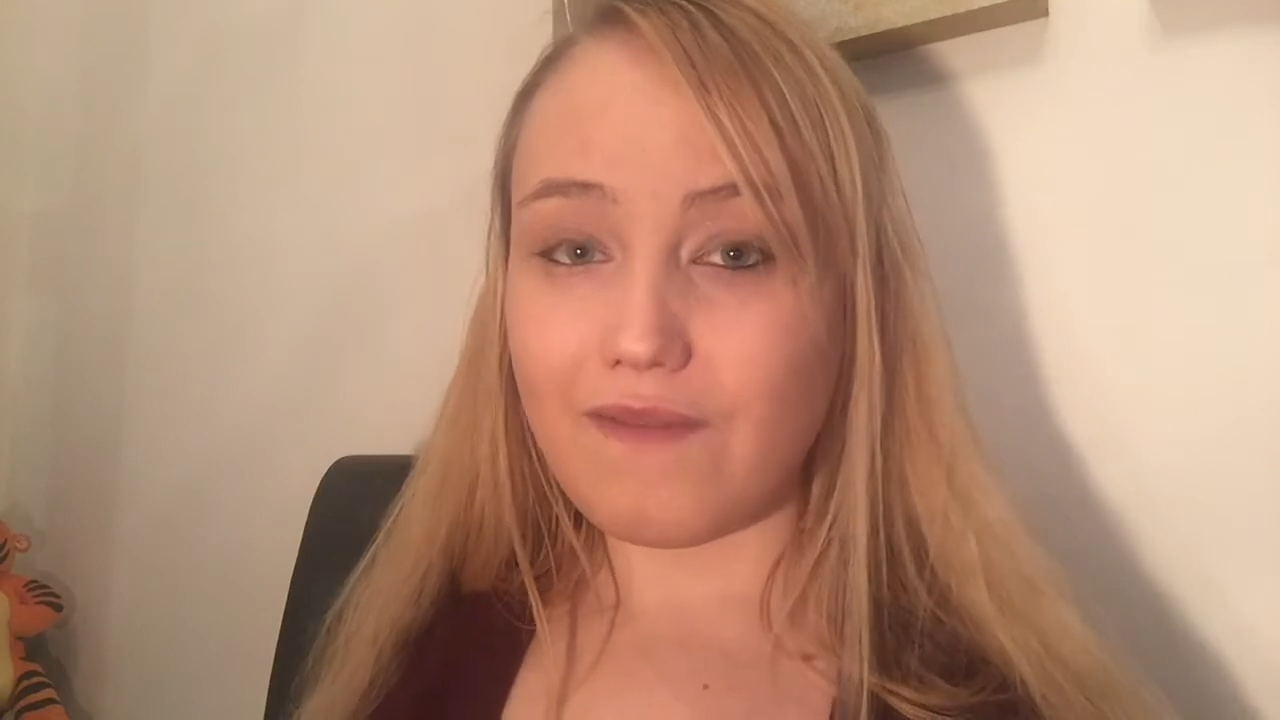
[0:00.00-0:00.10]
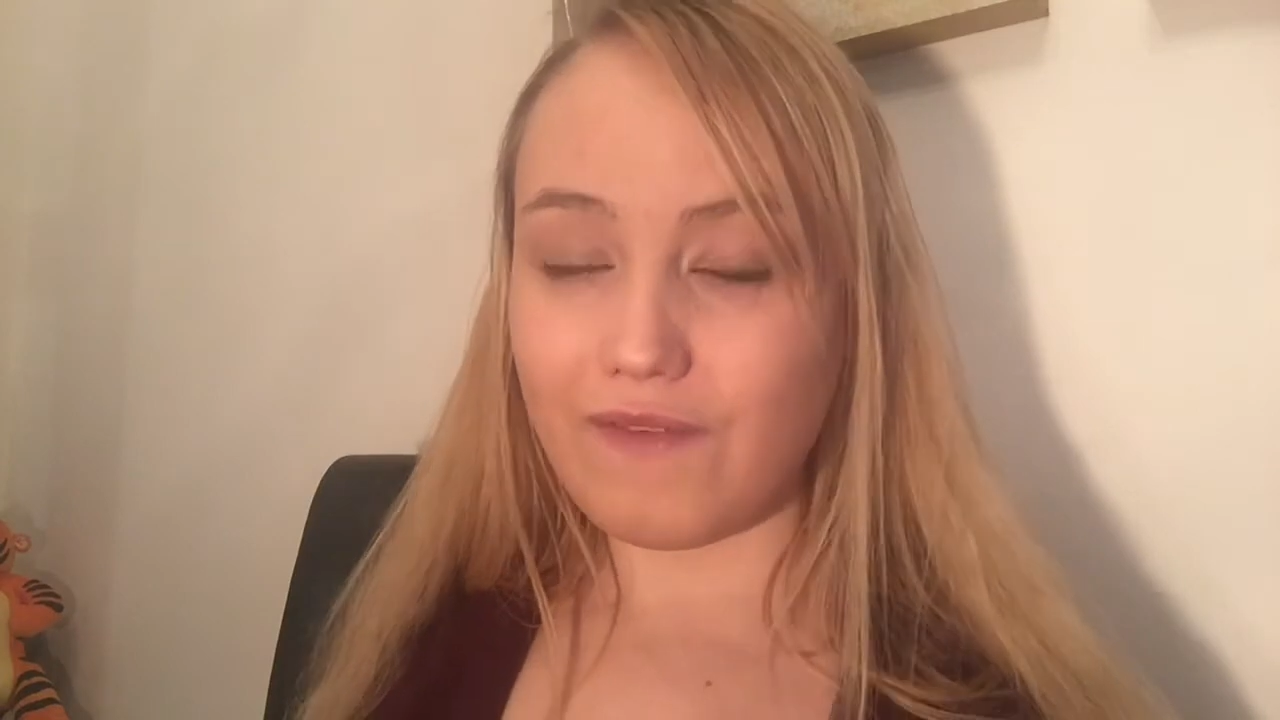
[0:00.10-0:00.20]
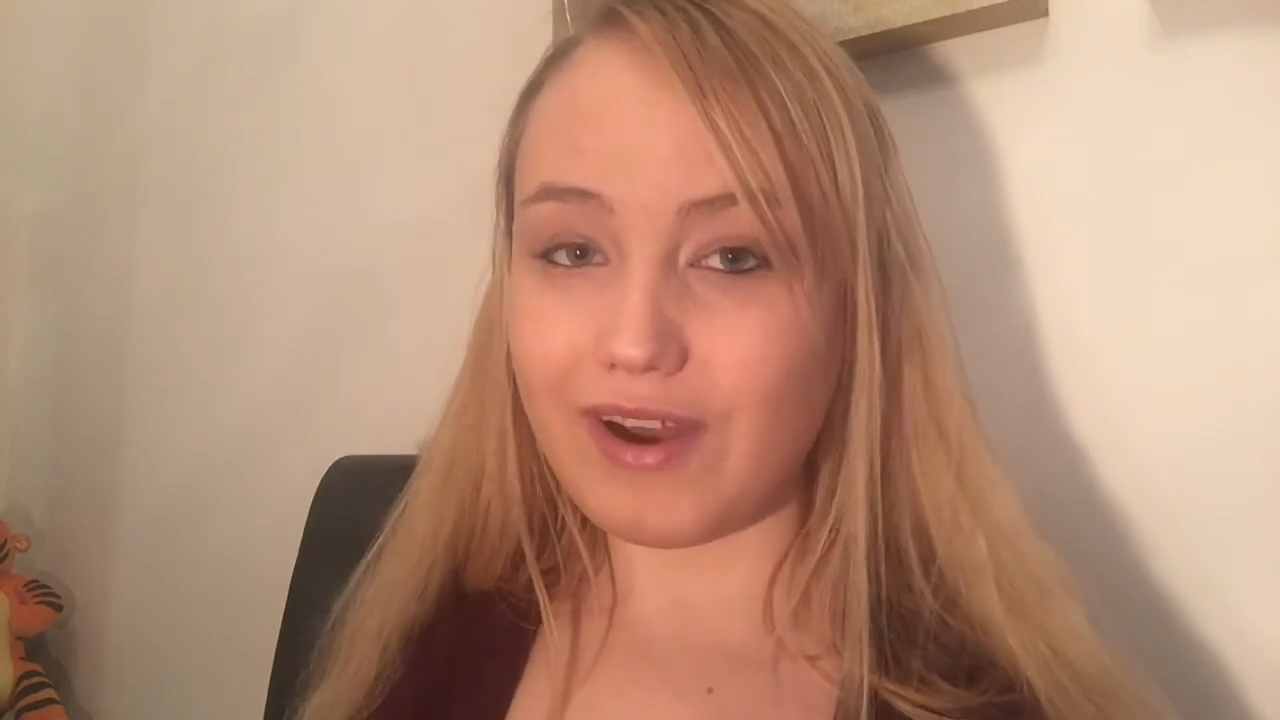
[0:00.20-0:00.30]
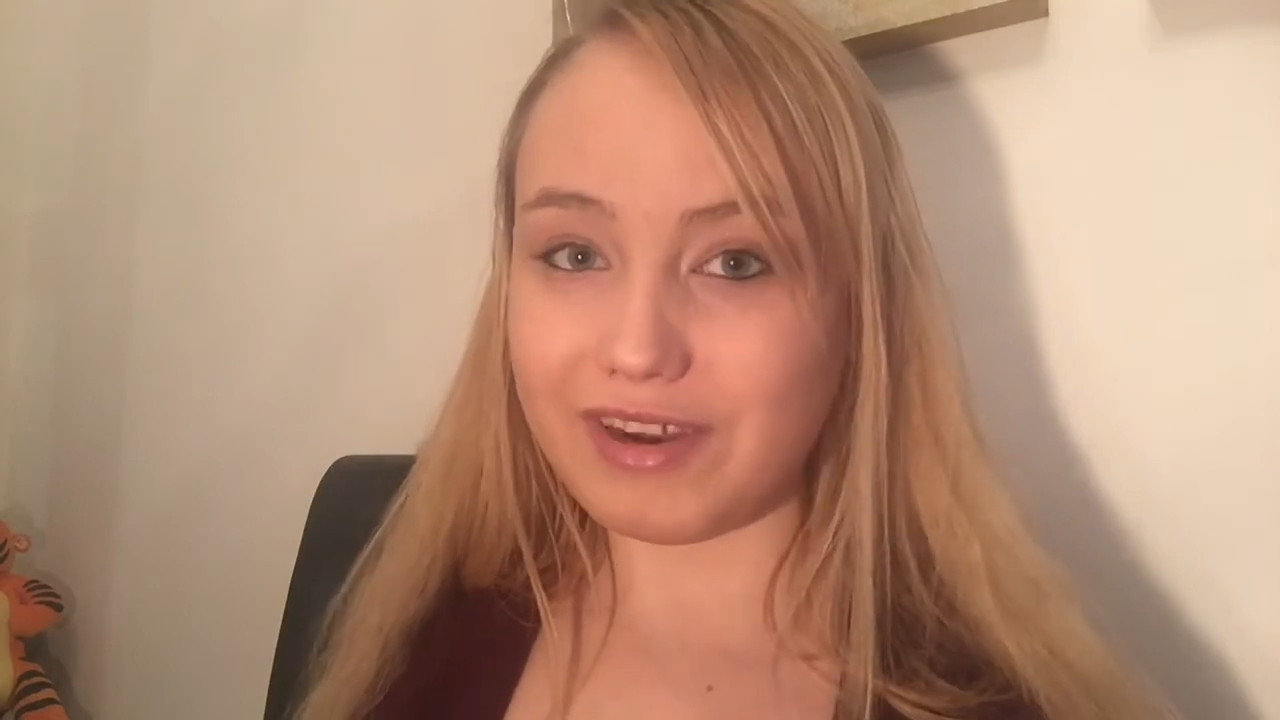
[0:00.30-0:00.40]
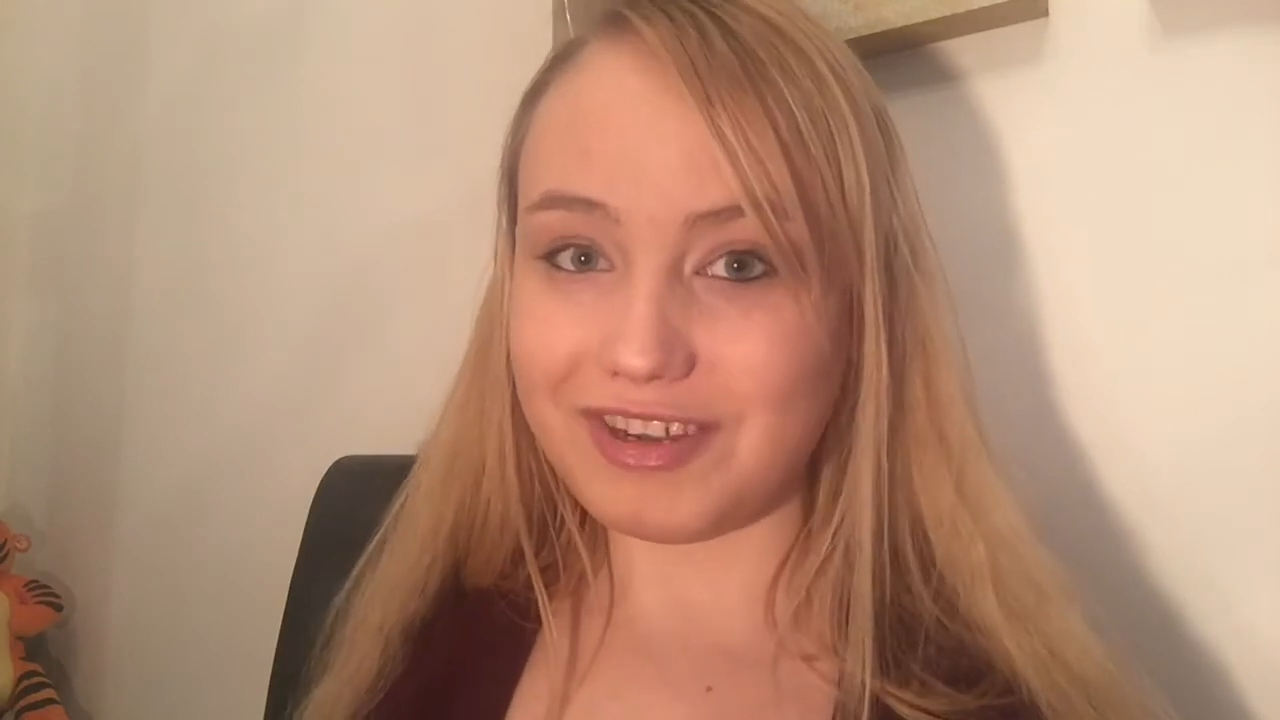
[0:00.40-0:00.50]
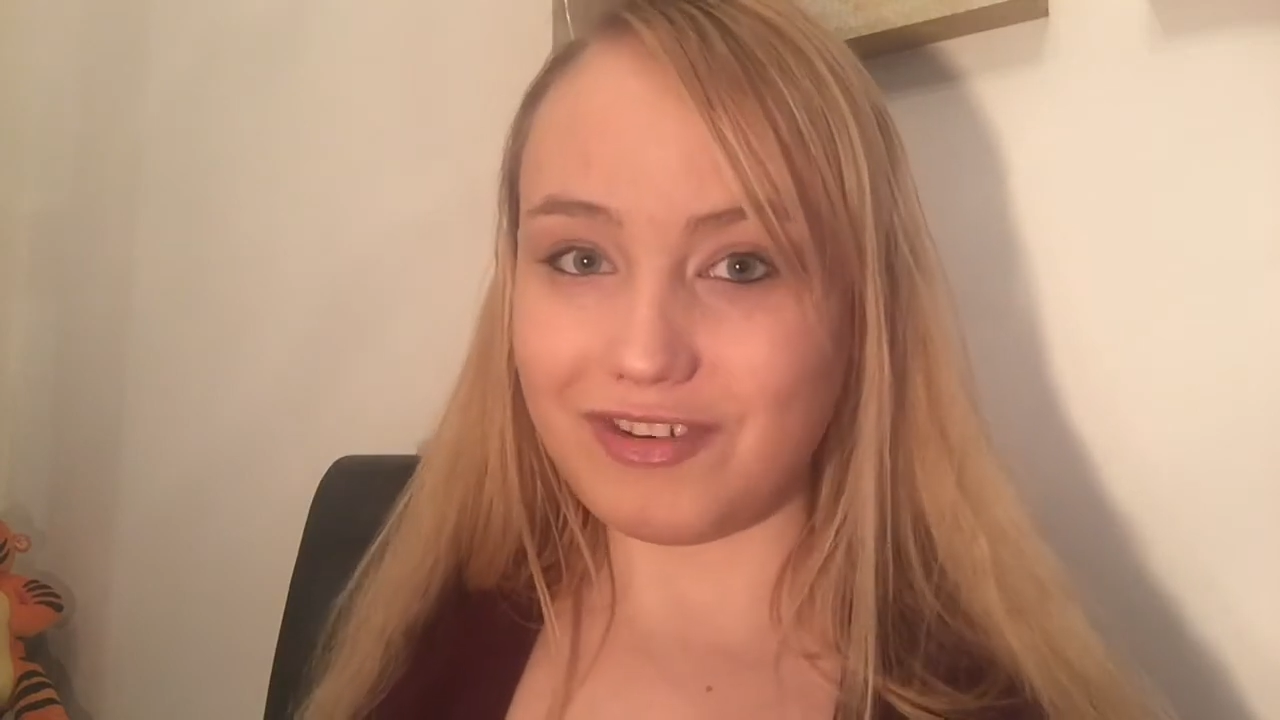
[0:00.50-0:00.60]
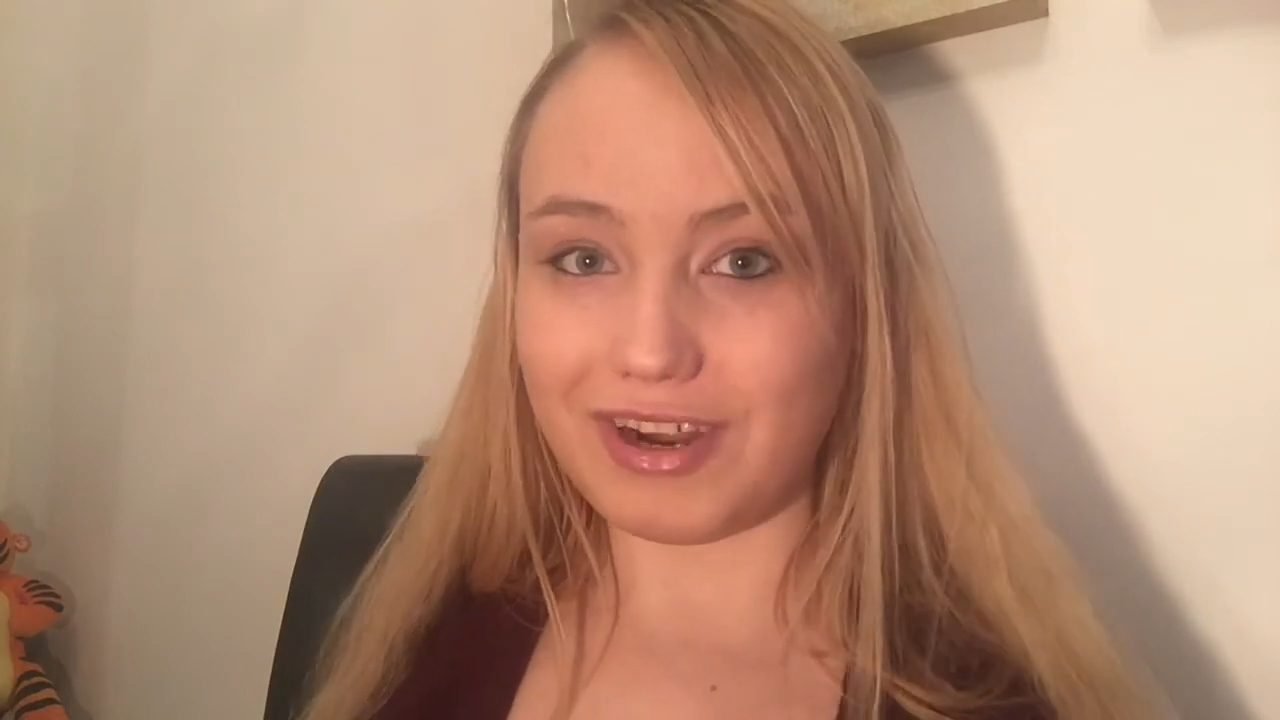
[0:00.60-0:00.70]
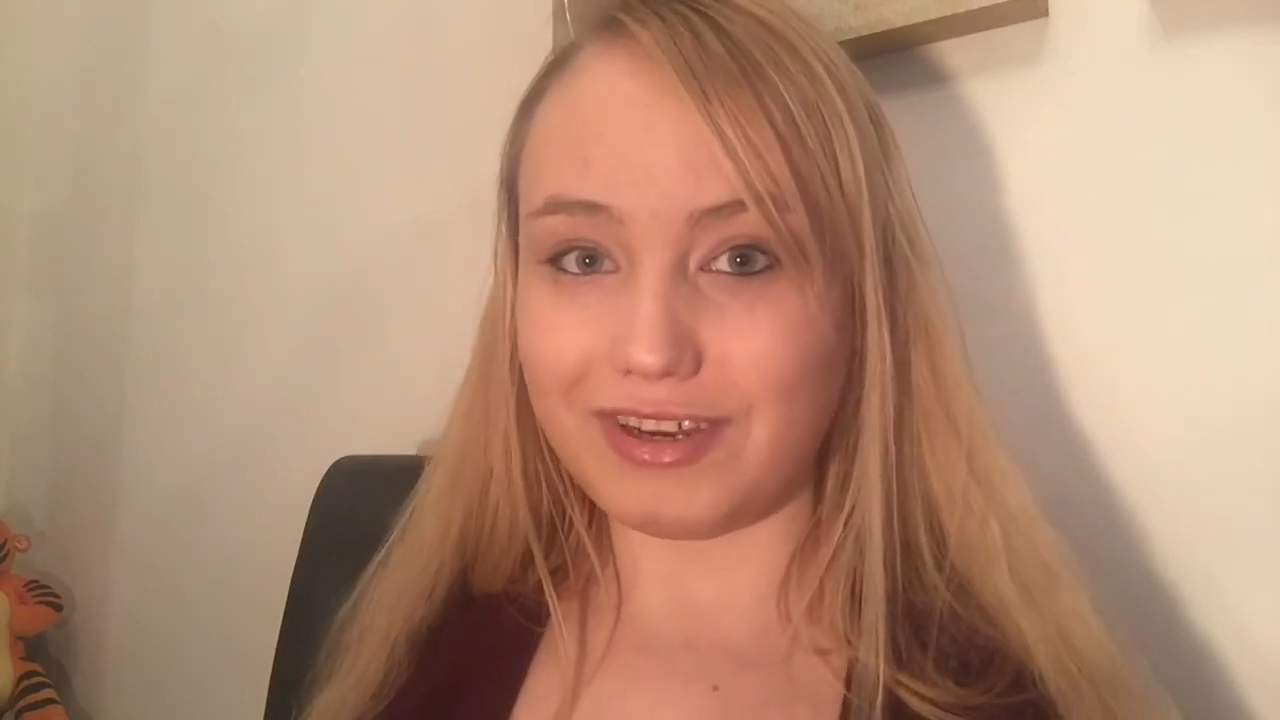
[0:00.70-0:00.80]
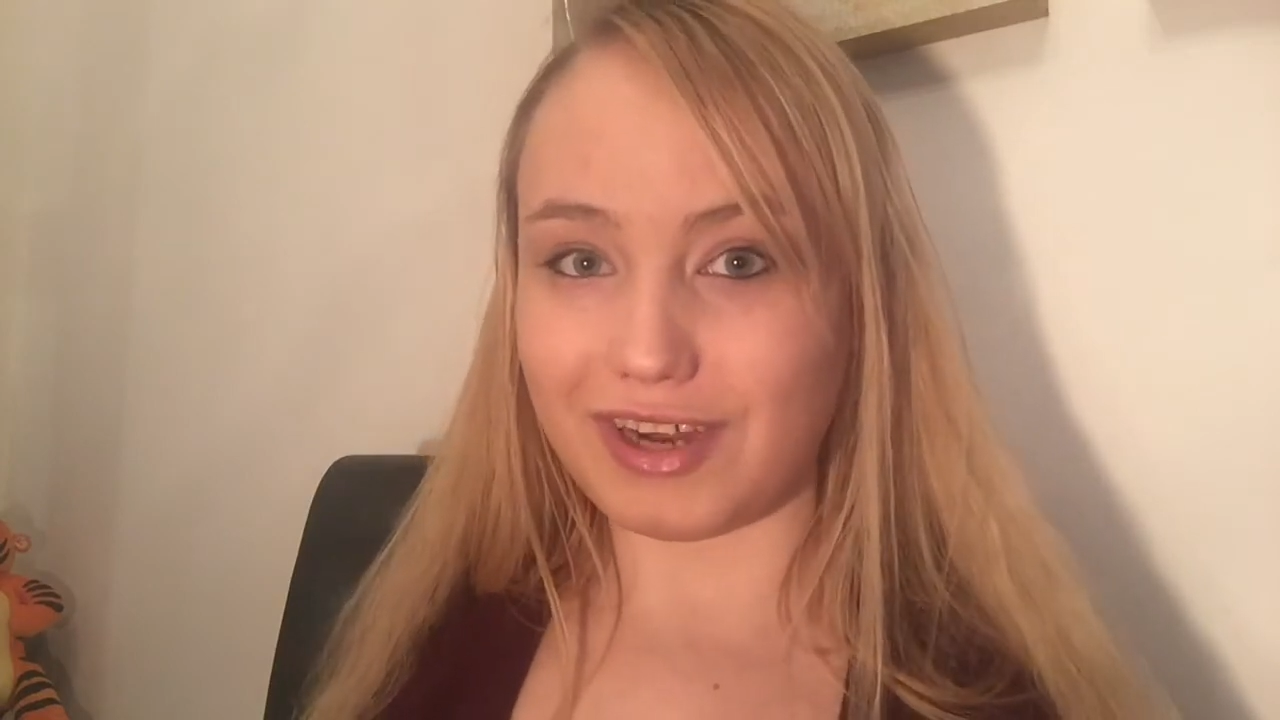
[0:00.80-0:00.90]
very strange,